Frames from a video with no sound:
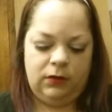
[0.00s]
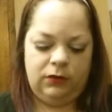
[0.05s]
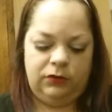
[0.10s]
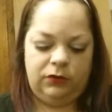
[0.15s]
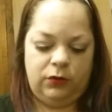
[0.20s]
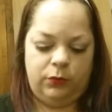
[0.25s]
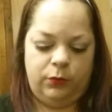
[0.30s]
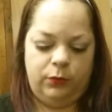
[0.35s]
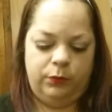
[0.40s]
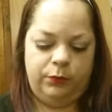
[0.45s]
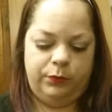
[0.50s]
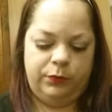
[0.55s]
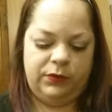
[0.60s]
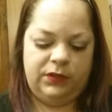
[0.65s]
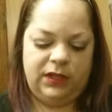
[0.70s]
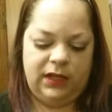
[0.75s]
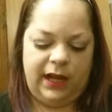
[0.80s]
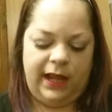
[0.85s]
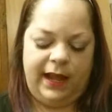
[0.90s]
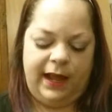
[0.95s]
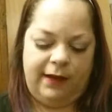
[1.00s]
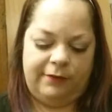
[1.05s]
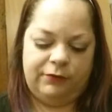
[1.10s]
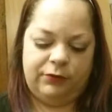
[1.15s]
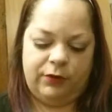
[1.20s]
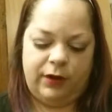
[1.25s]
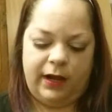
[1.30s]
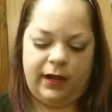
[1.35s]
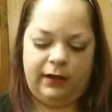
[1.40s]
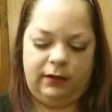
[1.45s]
So today,
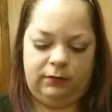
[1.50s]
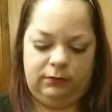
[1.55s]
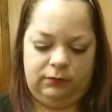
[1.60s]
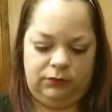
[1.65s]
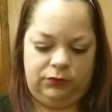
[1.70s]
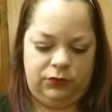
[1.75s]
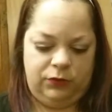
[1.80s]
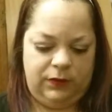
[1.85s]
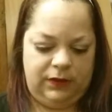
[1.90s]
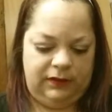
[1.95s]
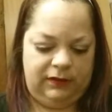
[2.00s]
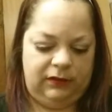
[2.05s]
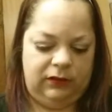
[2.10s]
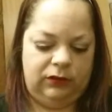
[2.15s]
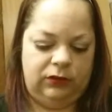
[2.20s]
after I do this